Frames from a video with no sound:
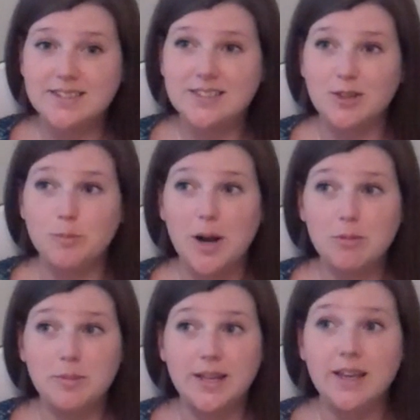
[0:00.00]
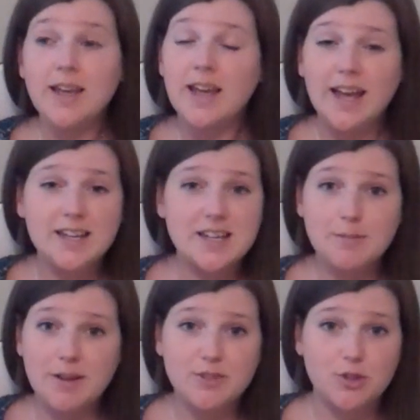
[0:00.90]
So probably
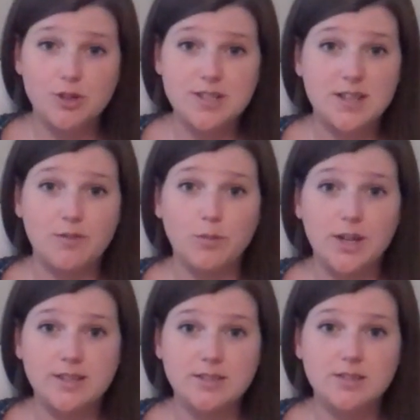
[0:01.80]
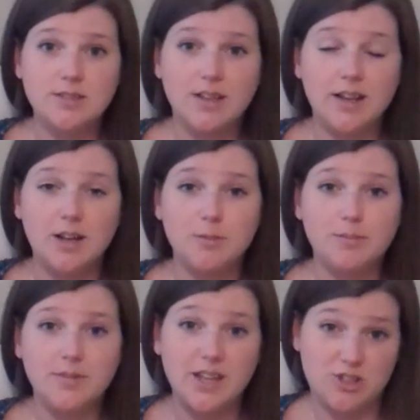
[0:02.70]
anytime after 37 weeks,
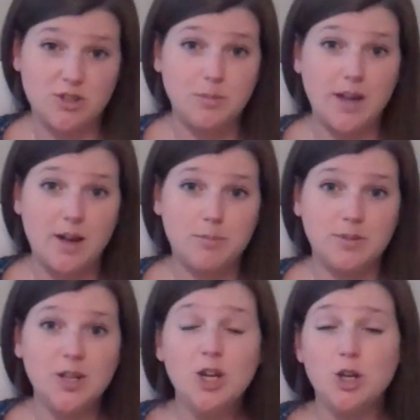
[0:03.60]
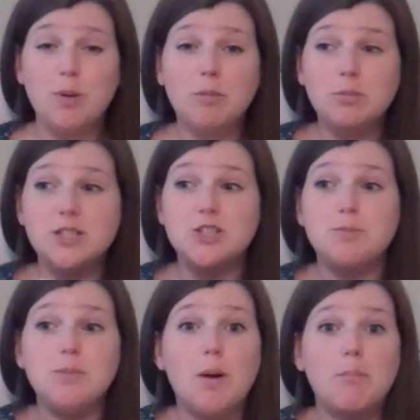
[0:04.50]
they should be up. You'll probably just
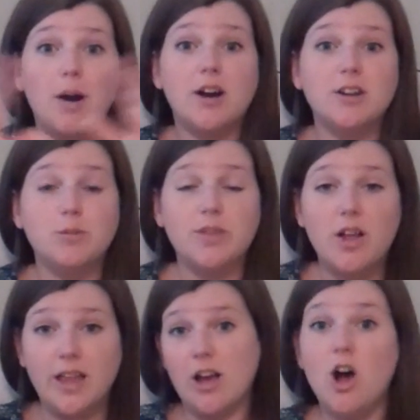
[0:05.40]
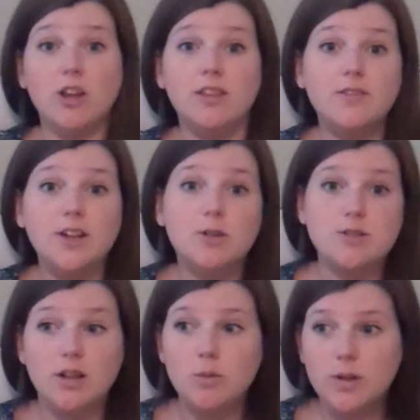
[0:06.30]
be bombarded with like all of the videos
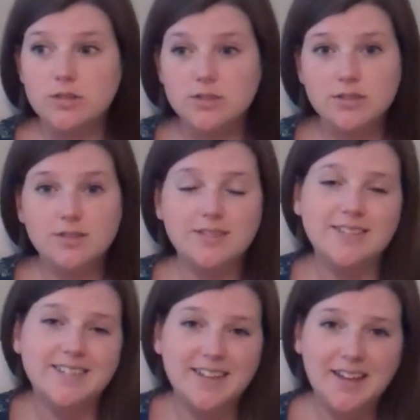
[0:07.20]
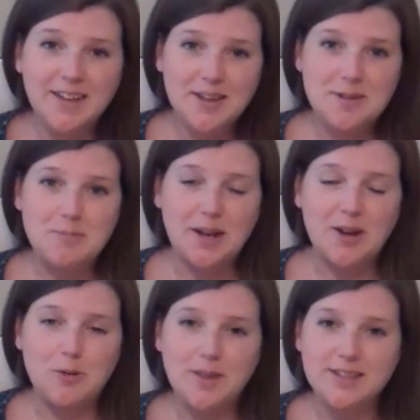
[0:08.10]
all at once, but I
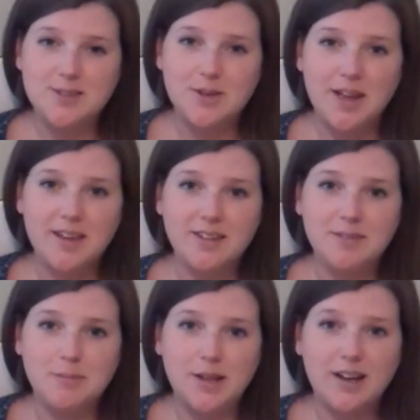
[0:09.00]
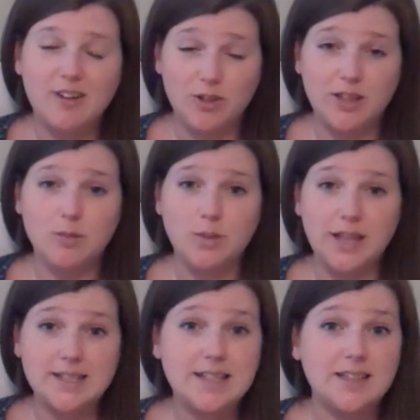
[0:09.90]
hope that's okay. But I really would
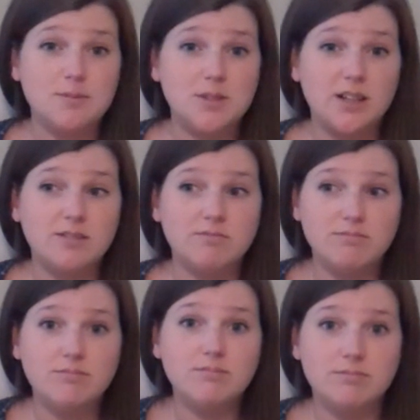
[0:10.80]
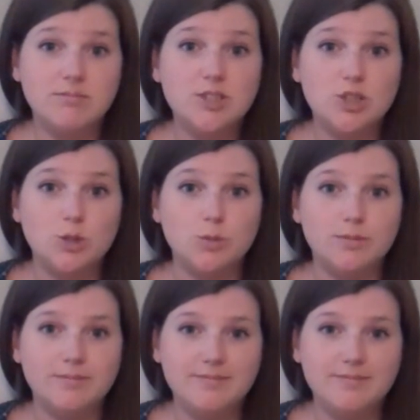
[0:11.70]
like to get them done soon.